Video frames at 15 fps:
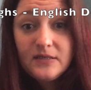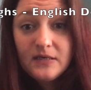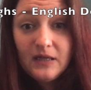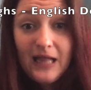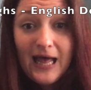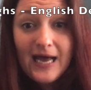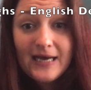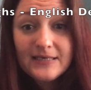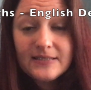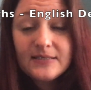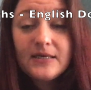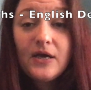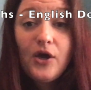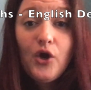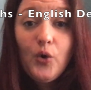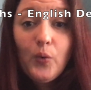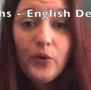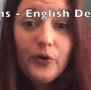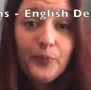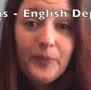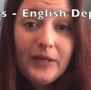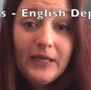class
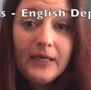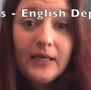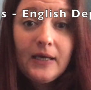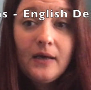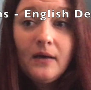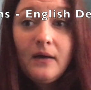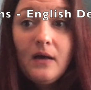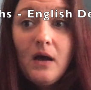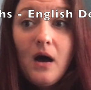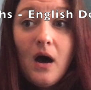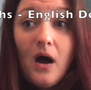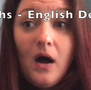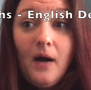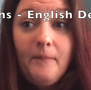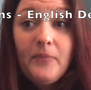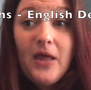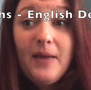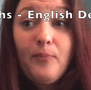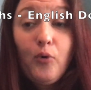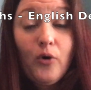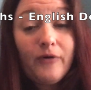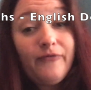will be a
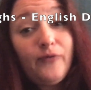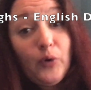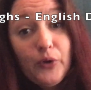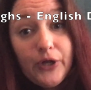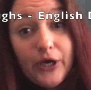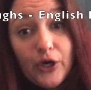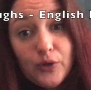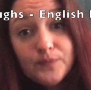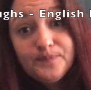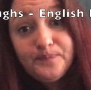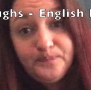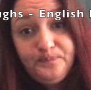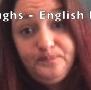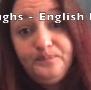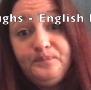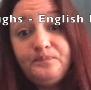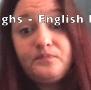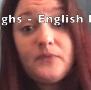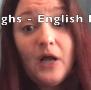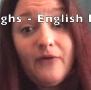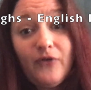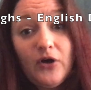portfolio
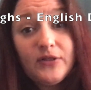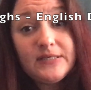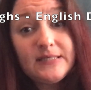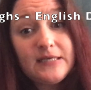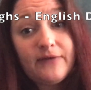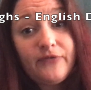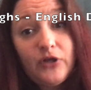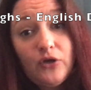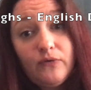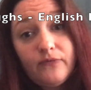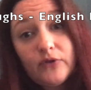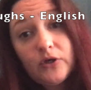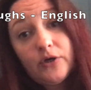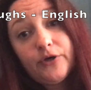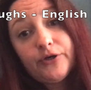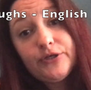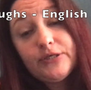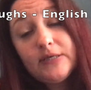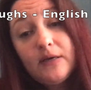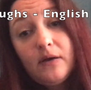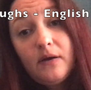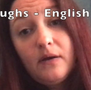of all the stuff that you've learned
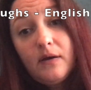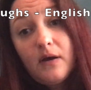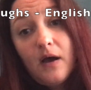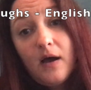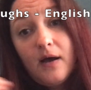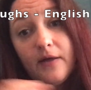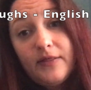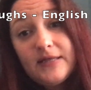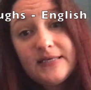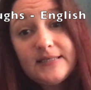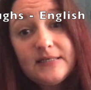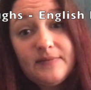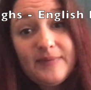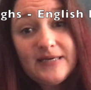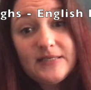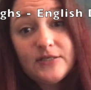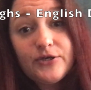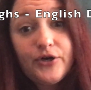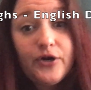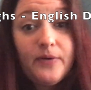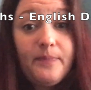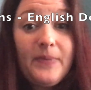this
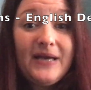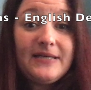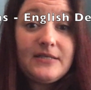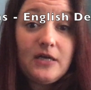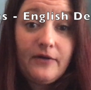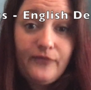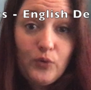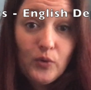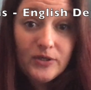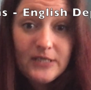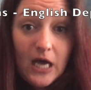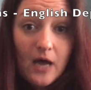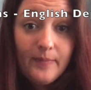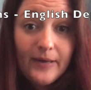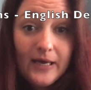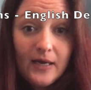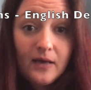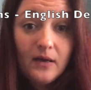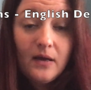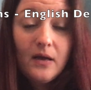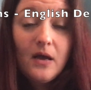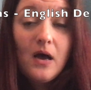semester based off your topic,
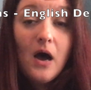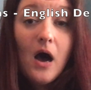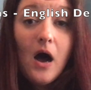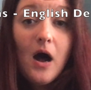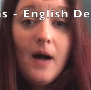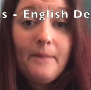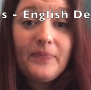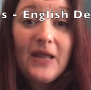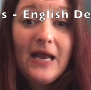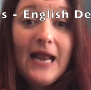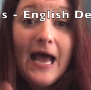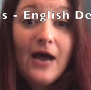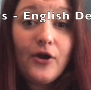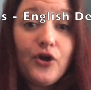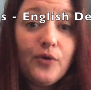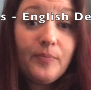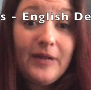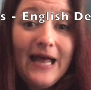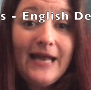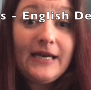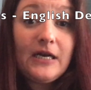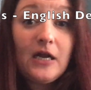and how you're
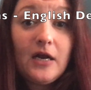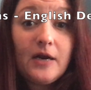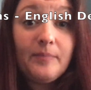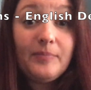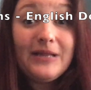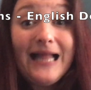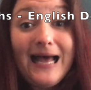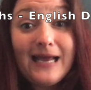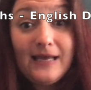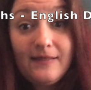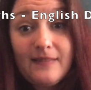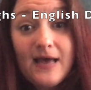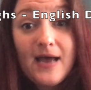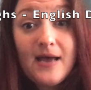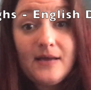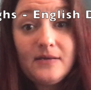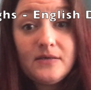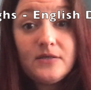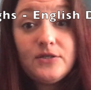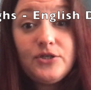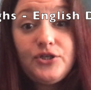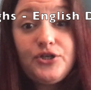planning on applying that
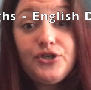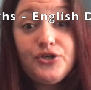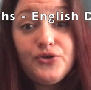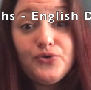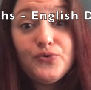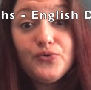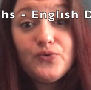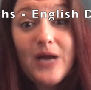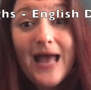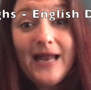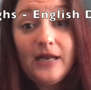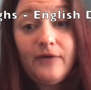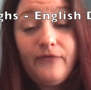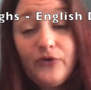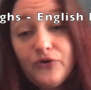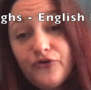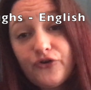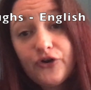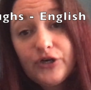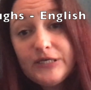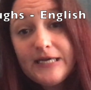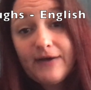to any future
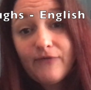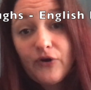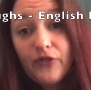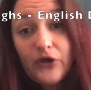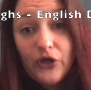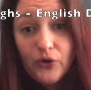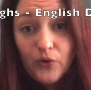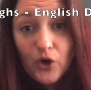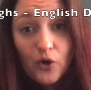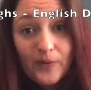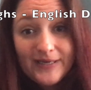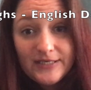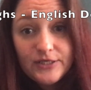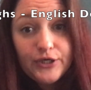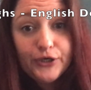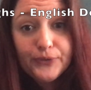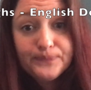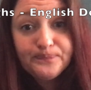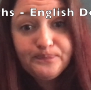endeavor that you go into.